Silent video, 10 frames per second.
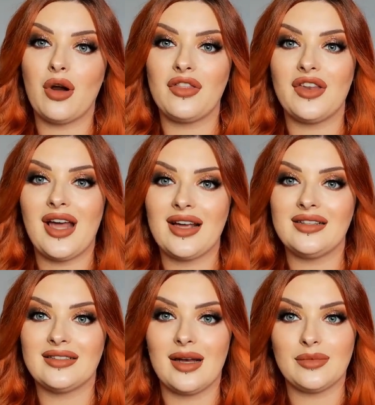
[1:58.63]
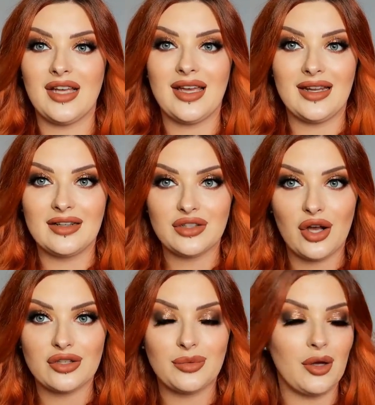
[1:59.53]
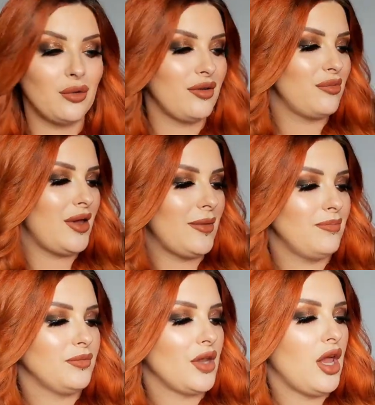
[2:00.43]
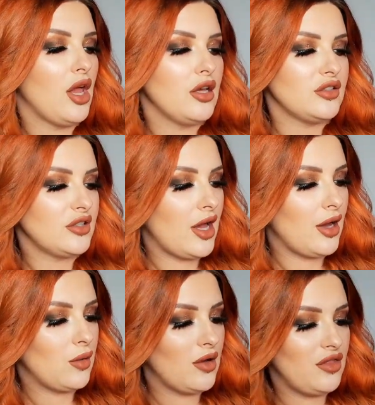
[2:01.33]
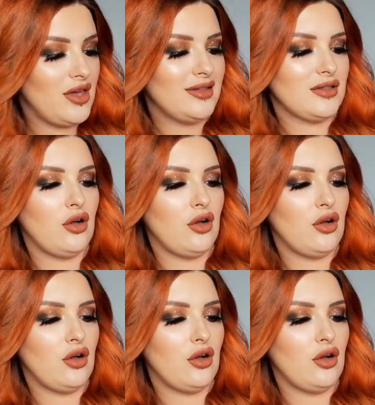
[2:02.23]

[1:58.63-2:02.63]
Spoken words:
one of the nighties that I'm taking into hospital with me. So this